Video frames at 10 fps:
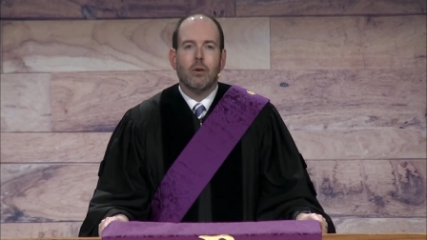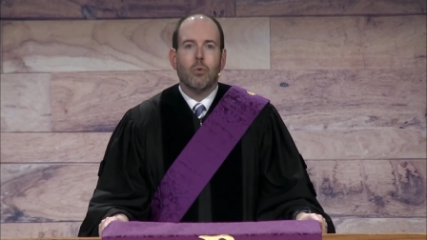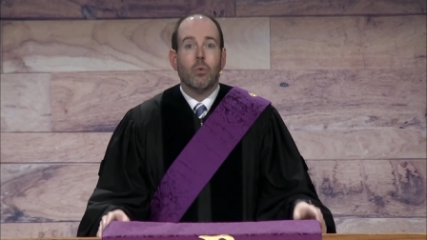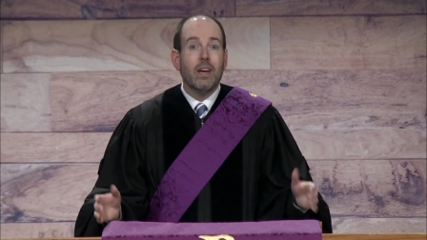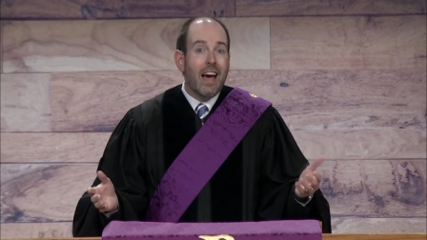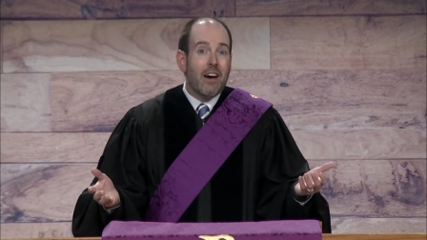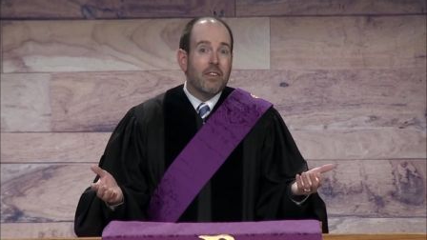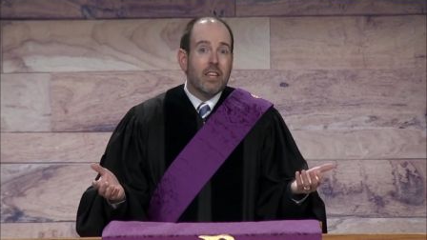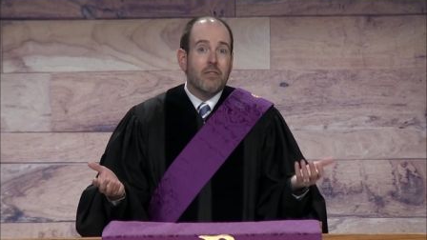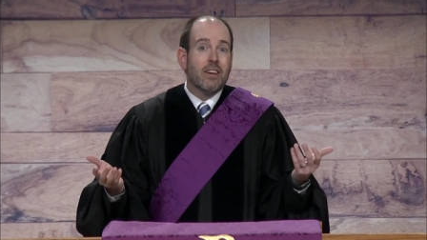We
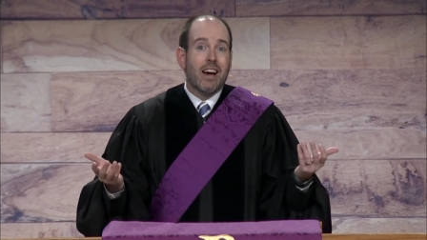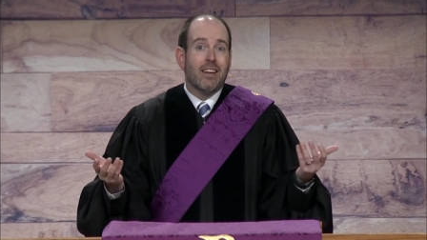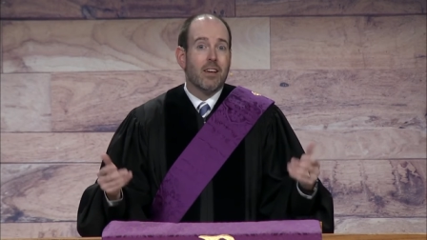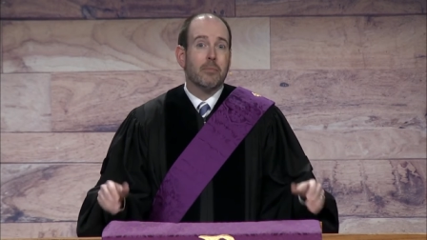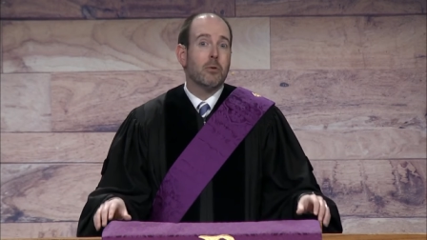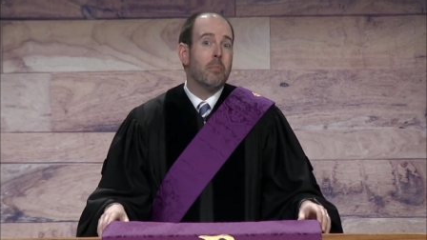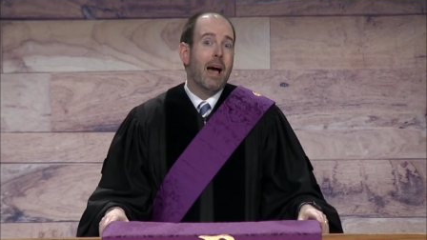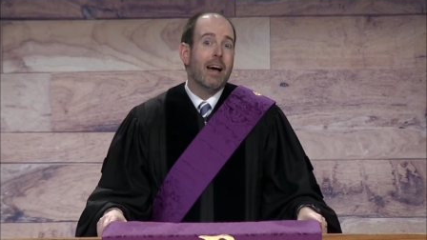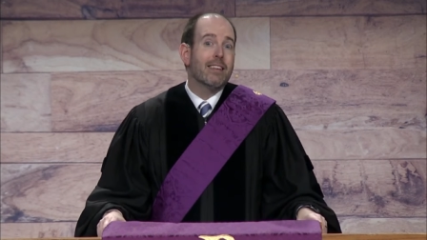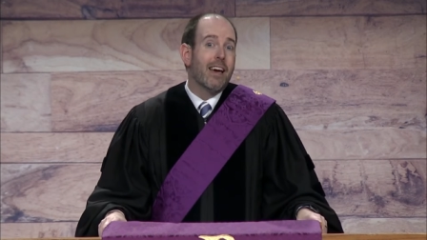haven't even gotten up to
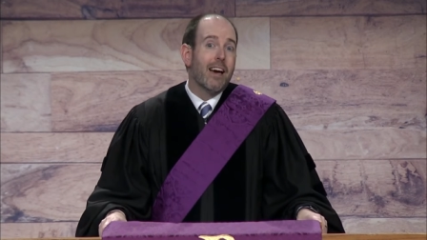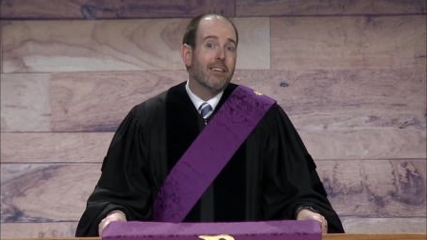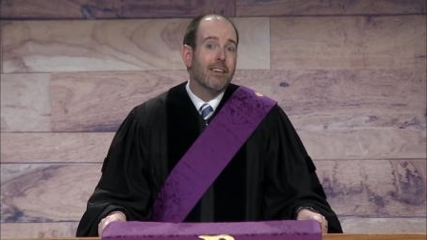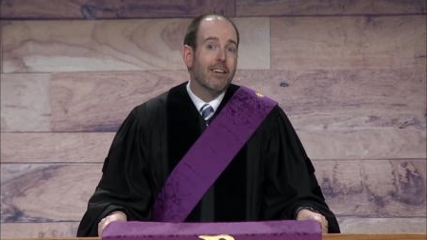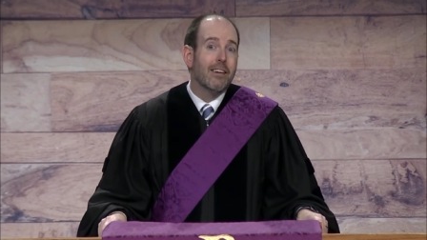bat yet.